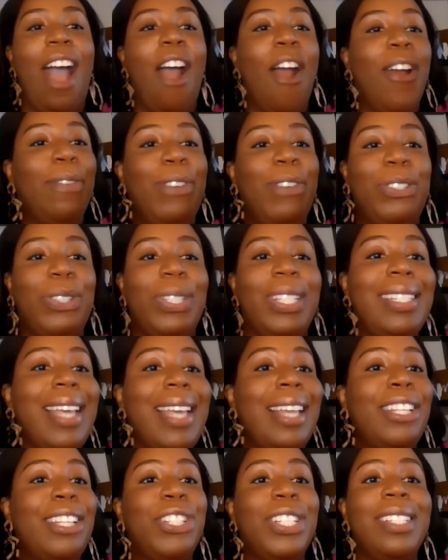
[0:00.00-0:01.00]
artificial
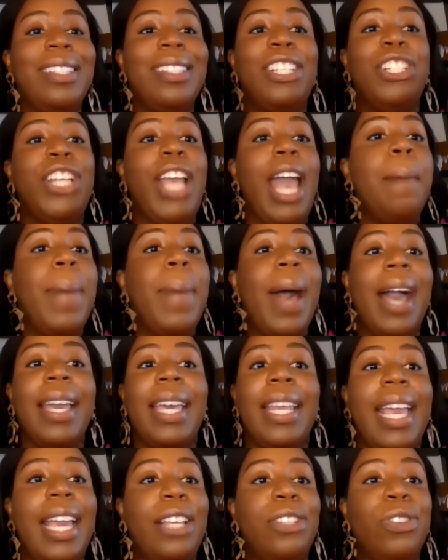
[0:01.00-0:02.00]
intelligence, the chatbot
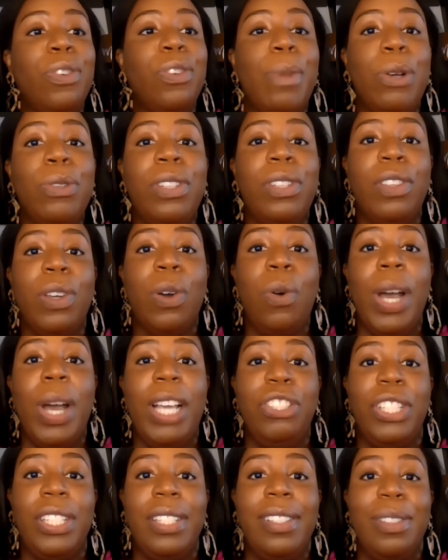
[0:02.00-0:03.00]
can answer most of the
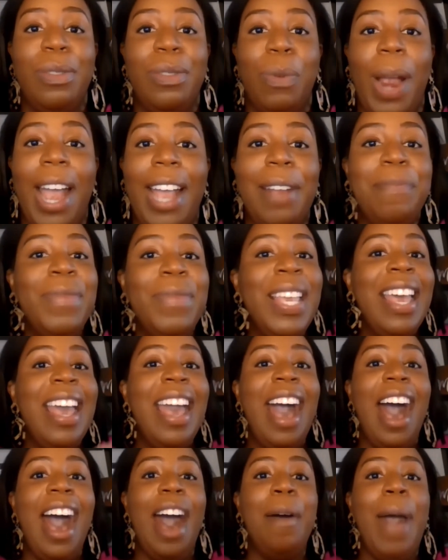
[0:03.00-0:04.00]
questions, right?
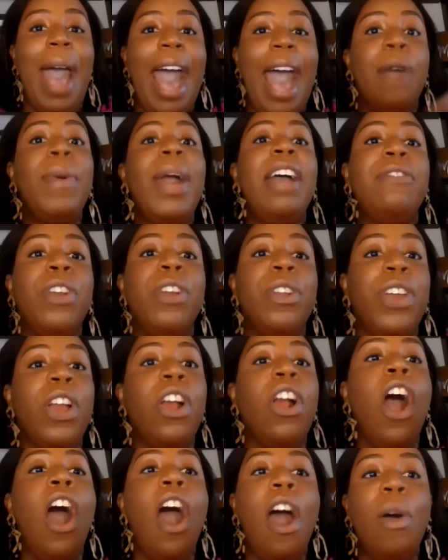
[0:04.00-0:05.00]
However, there
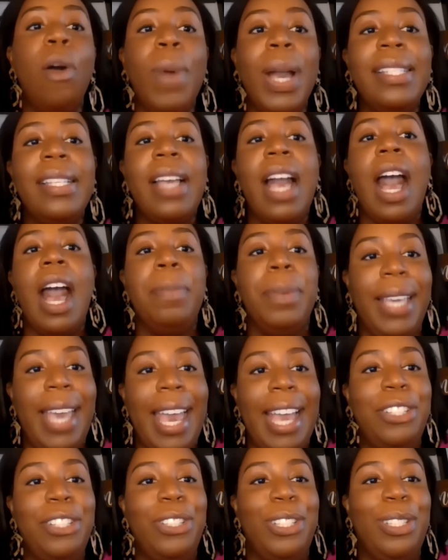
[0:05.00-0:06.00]
are always
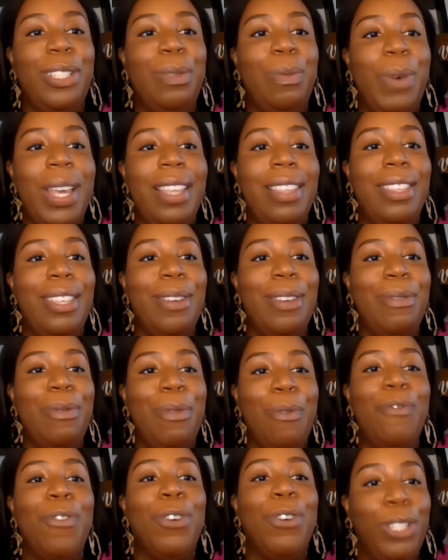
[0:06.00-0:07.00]
complications
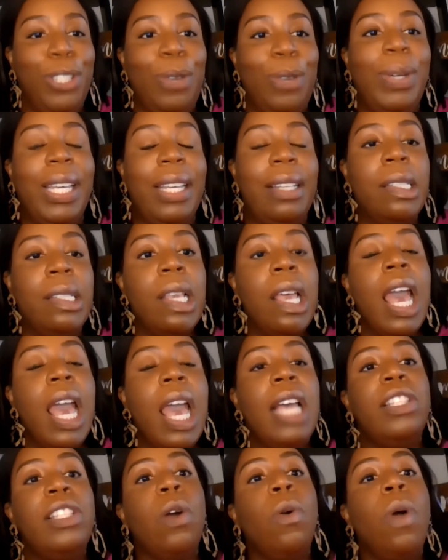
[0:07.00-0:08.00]
for students.
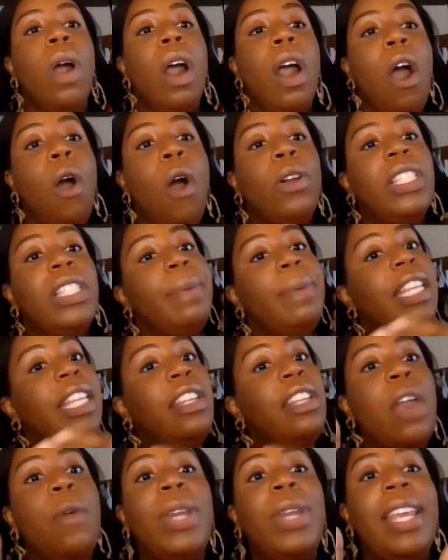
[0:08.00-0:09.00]
And so
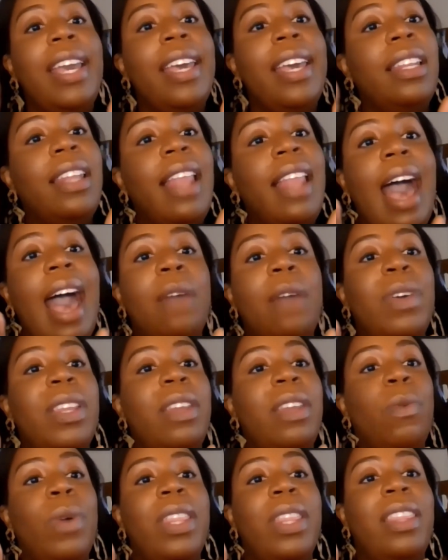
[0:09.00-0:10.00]
ultimately they would hit a
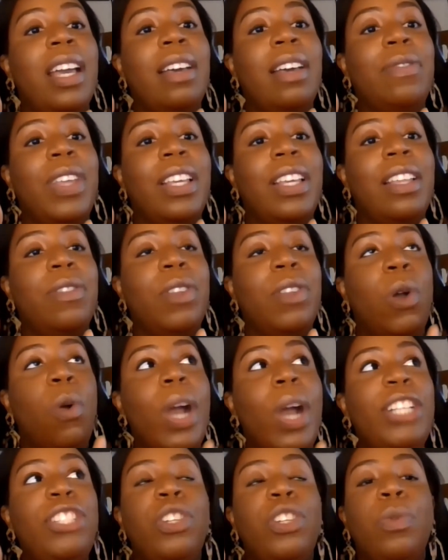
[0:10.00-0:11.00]
line when the
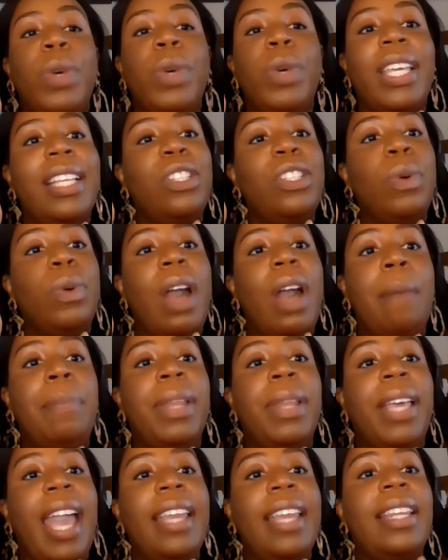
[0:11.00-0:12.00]
question would get too
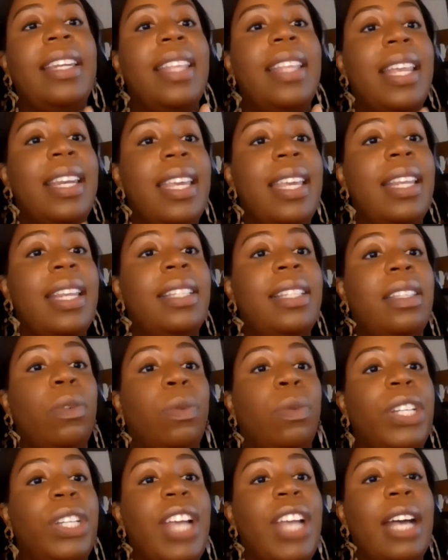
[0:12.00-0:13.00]
complicated and they needed to
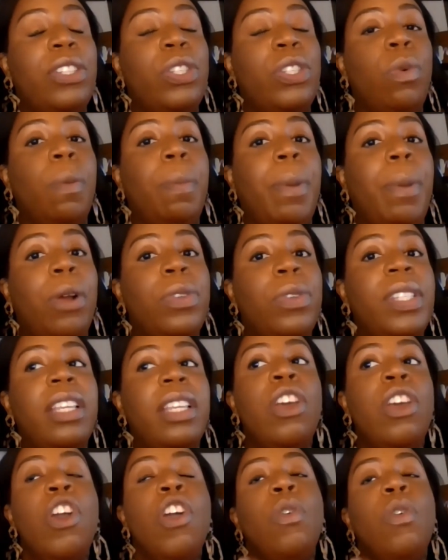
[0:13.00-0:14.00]
reach out to a
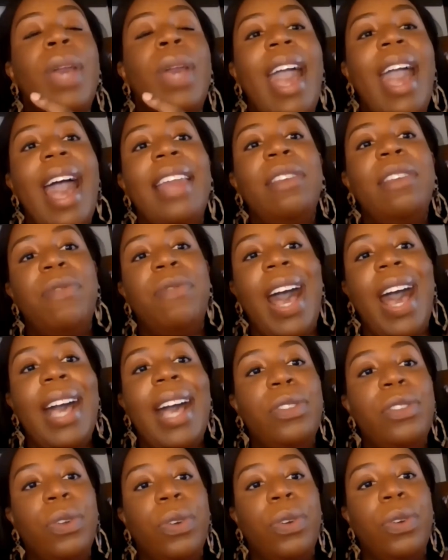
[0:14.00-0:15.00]
person. We had
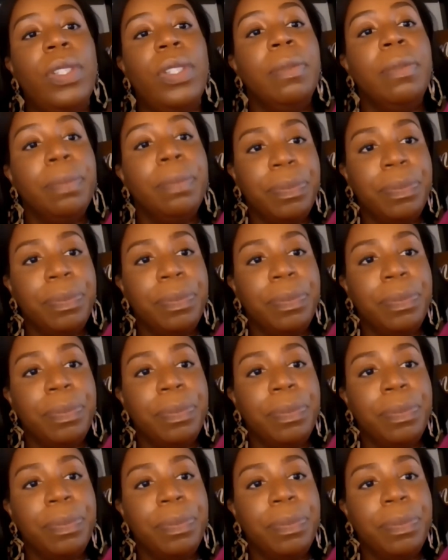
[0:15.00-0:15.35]
advisors